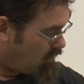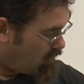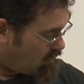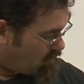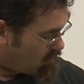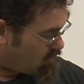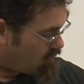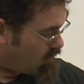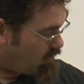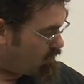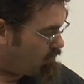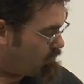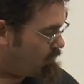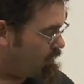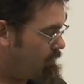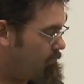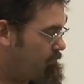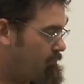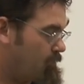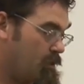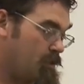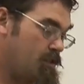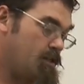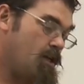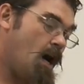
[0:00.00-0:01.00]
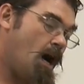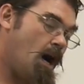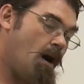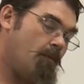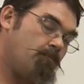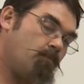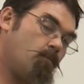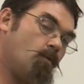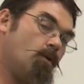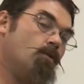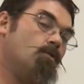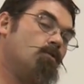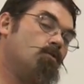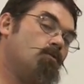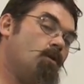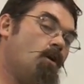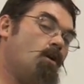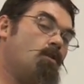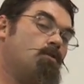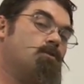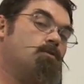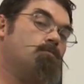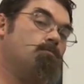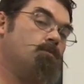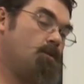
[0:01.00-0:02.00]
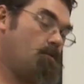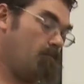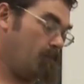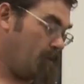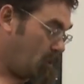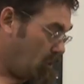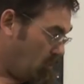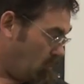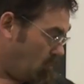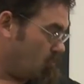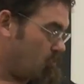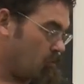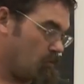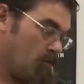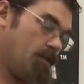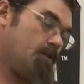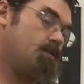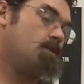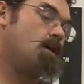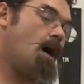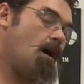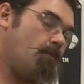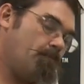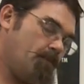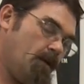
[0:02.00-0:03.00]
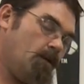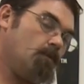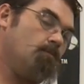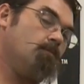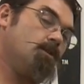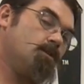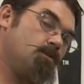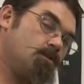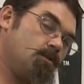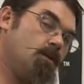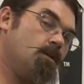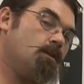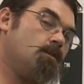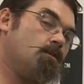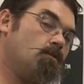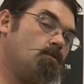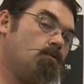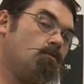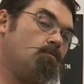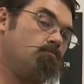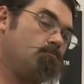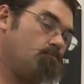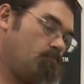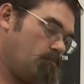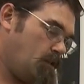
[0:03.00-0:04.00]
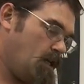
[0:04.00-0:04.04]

or all the way up at the top where it'll also it'll be closer to the top elements and it'll